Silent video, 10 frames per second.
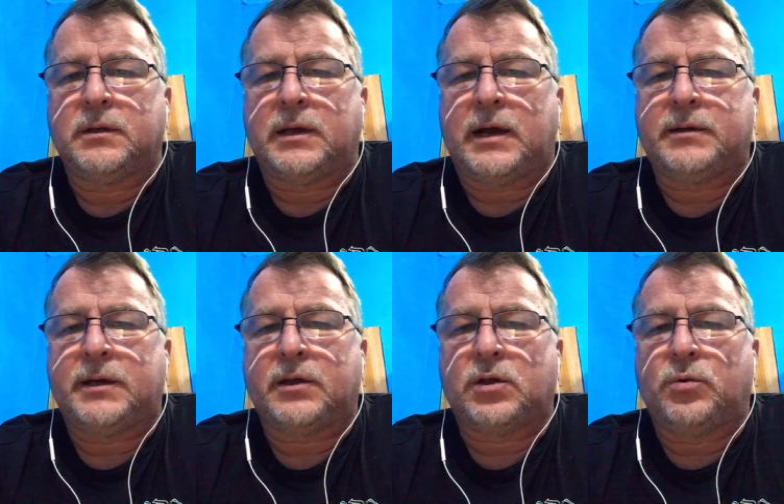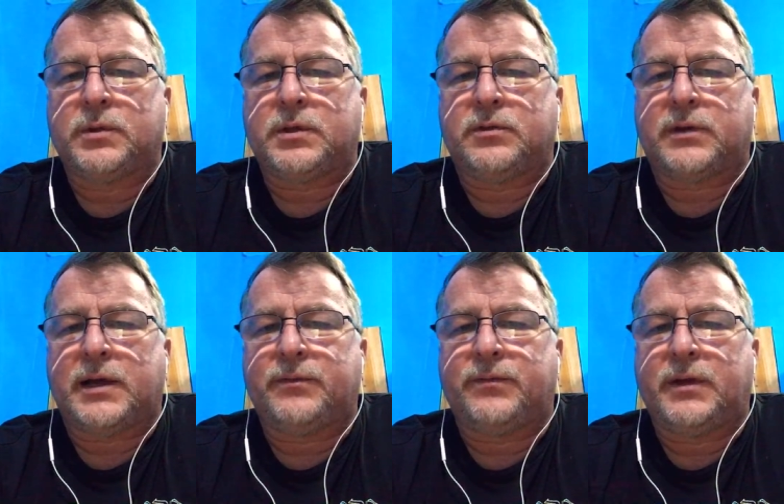How did it go with the
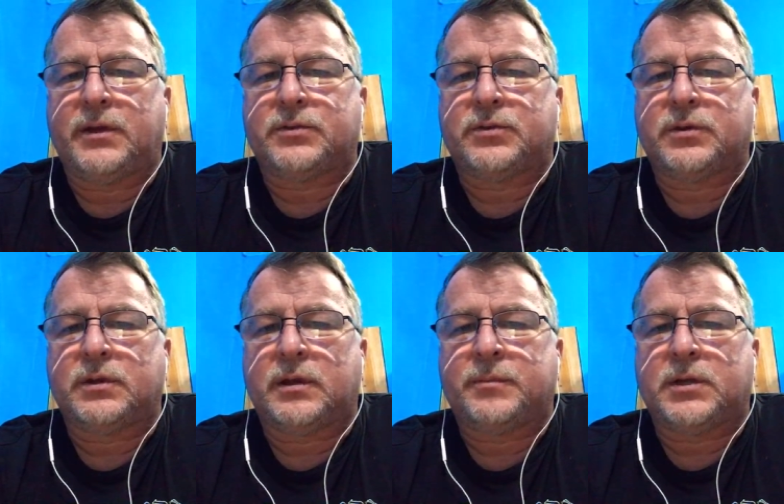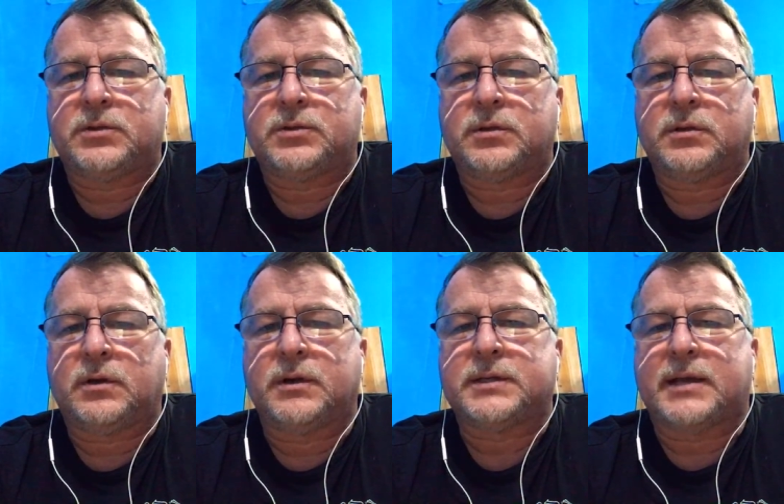dried fish? I'm not sure.
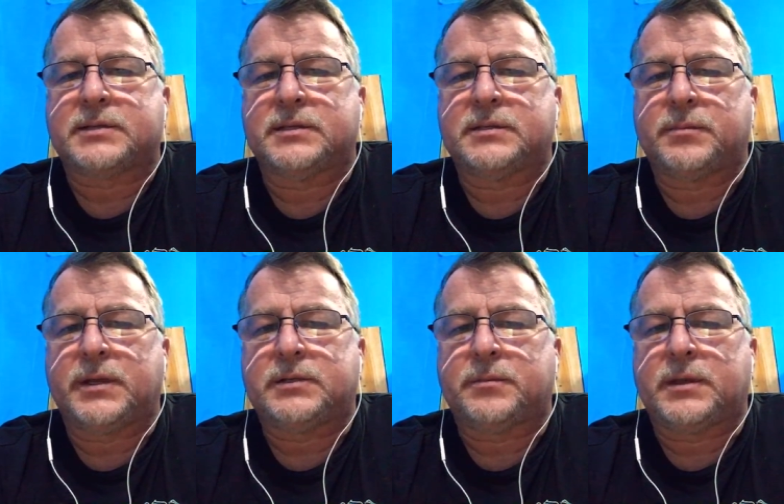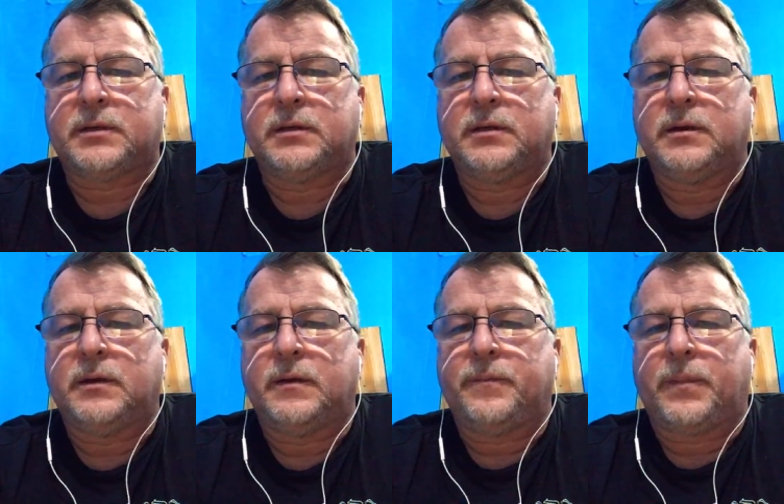Oh, he's asking somebody something.
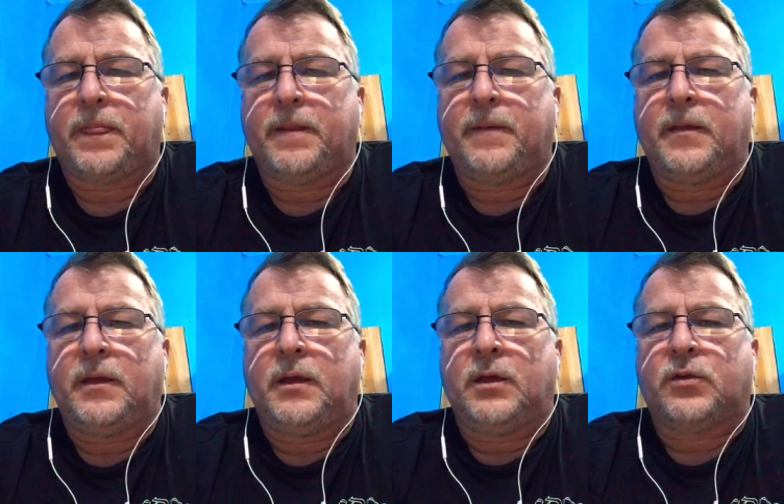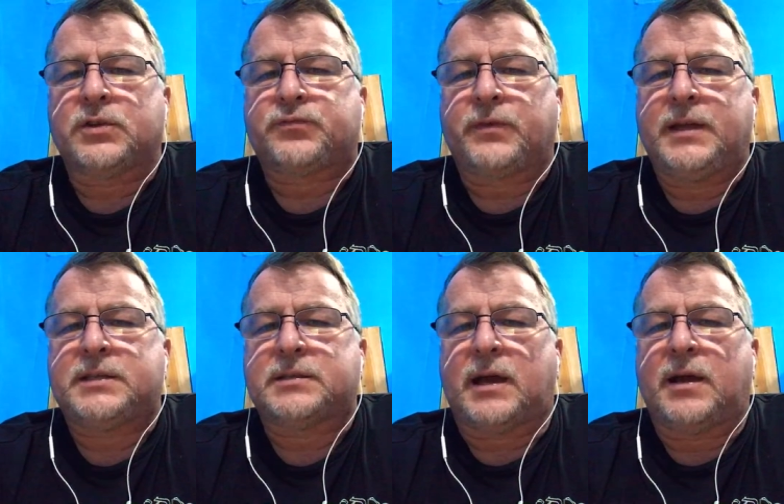Chris Reed
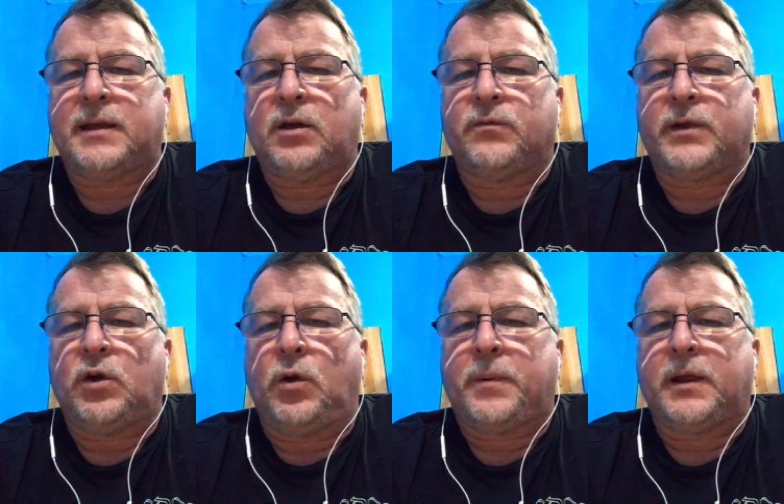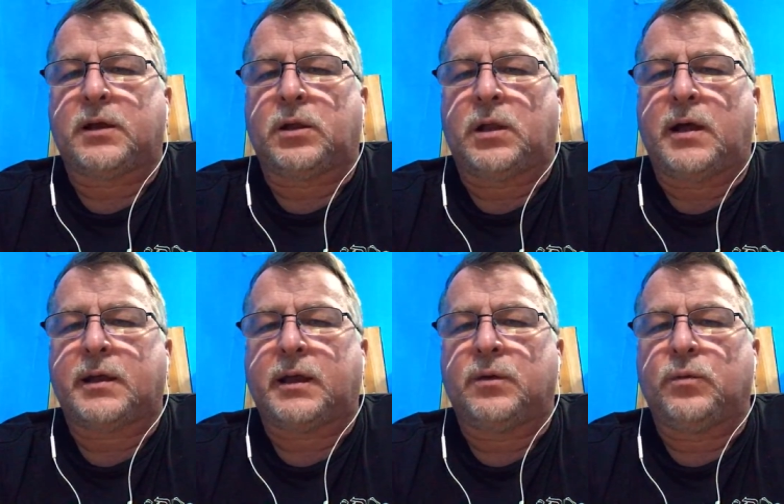says, are they reopening Clark,
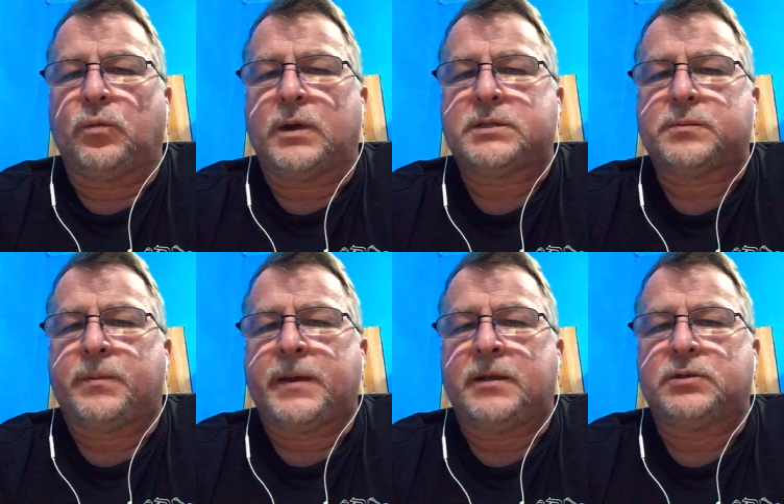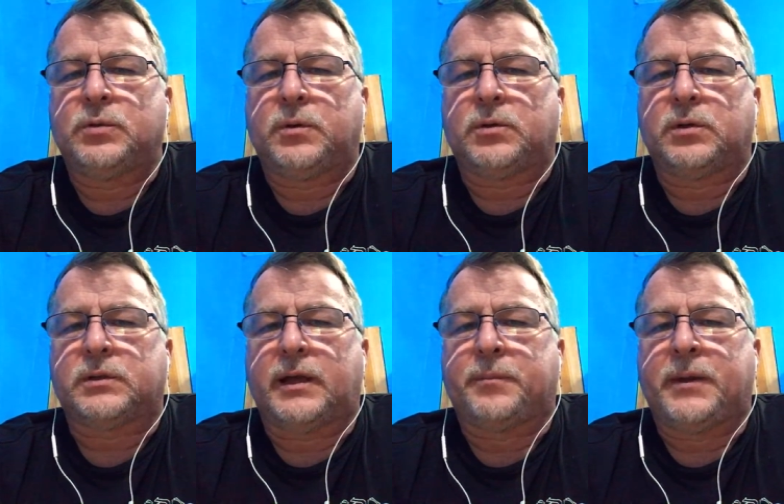and what's Pinatubo look
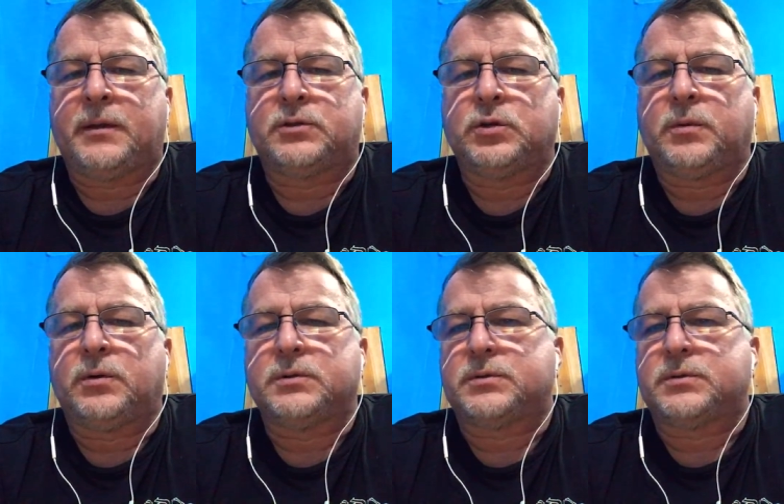like? Pinatubo